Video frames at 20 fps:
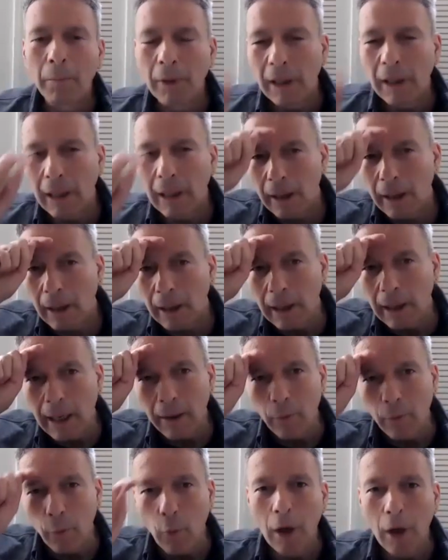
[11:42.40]
thinking
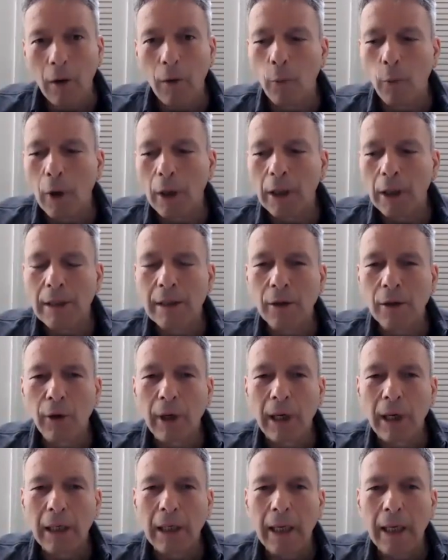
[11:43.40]
like what is
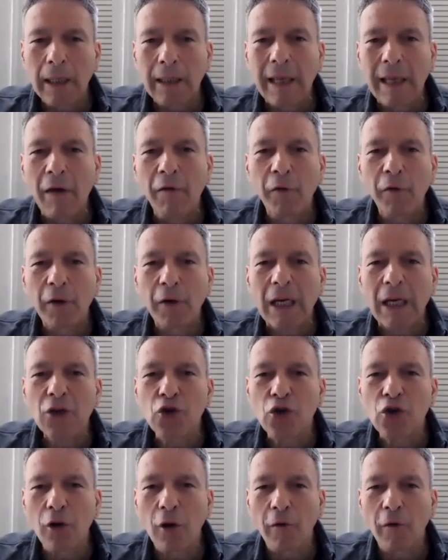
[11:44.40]
really the
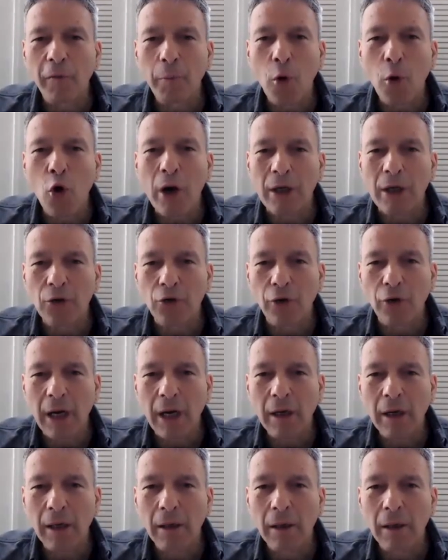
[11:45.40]
definition of
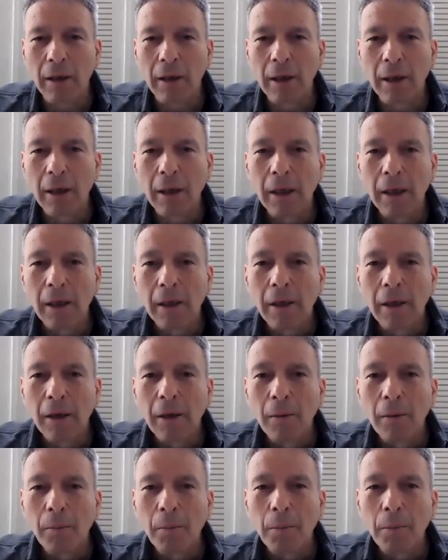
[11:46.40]
poetry?
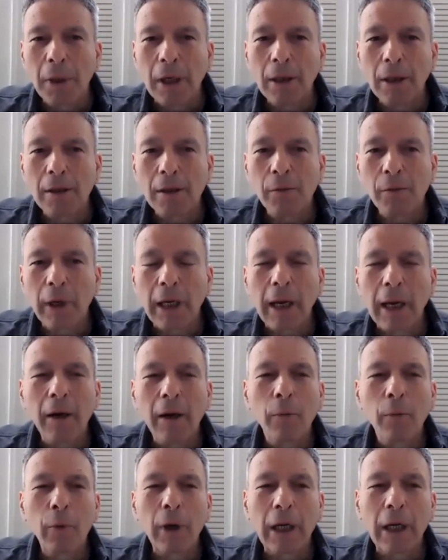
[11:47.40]
Because when
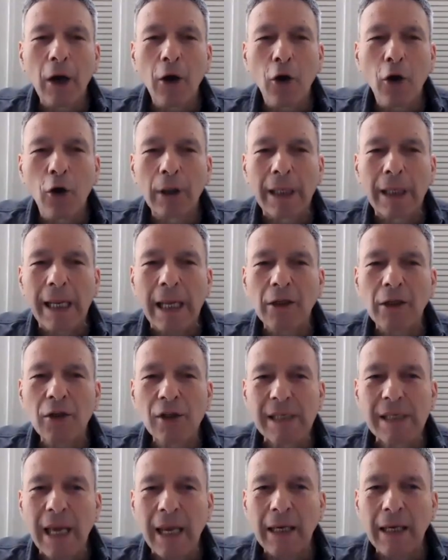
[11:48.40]
I heard Lynn
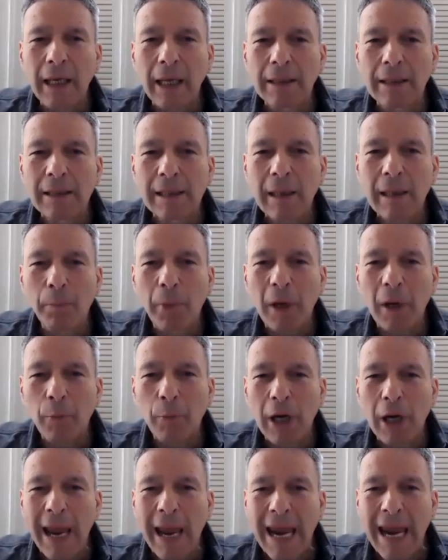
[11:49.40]
say that some
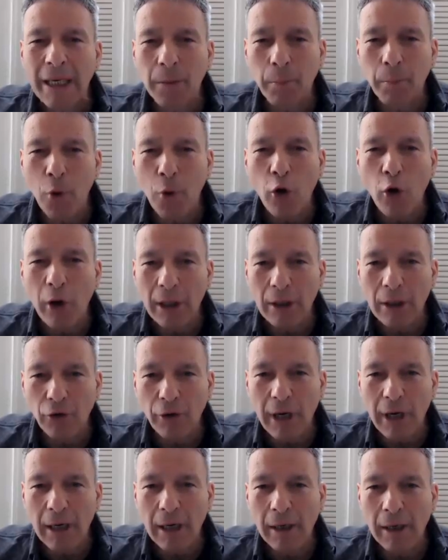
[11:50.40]
people hate
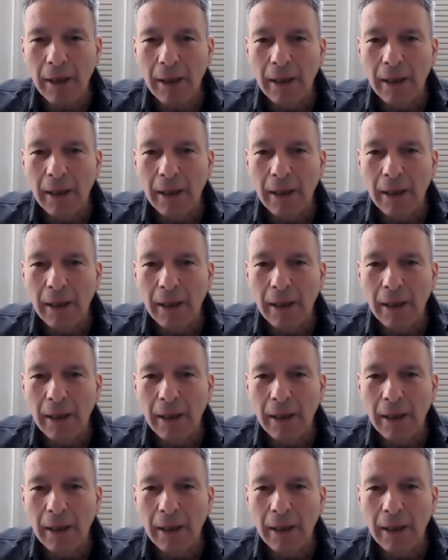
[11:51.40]
poetry,